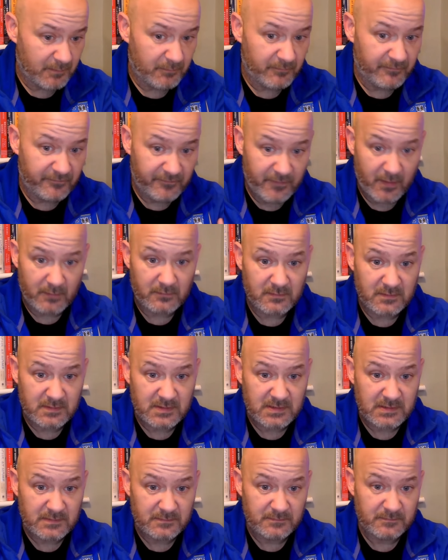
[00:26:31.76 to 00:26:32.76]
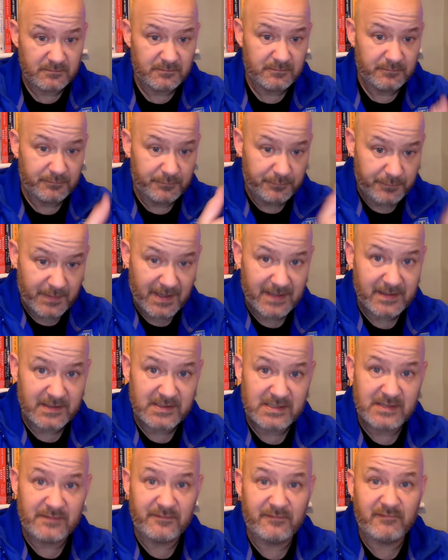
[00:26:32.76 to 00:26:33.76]
Volks,
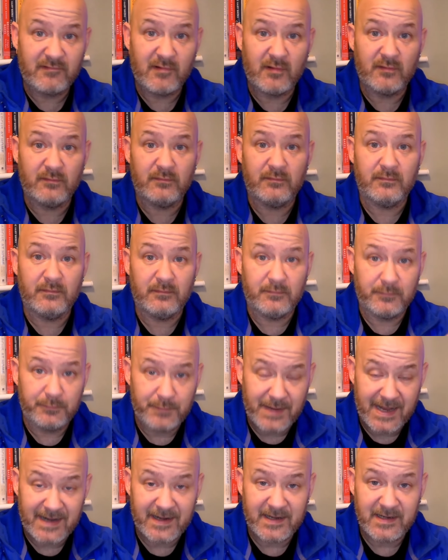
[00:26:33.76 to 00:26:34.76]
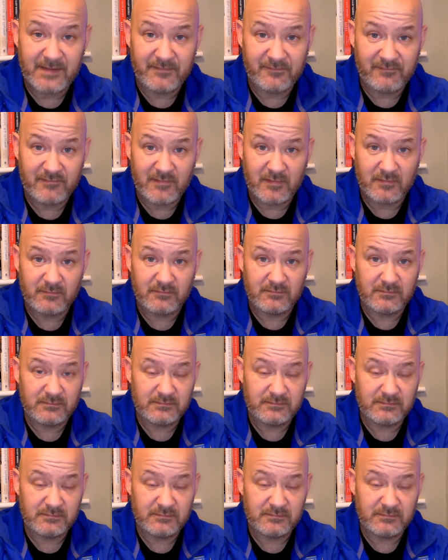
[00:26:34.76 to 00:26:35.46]
Byers in front, Bannon in front.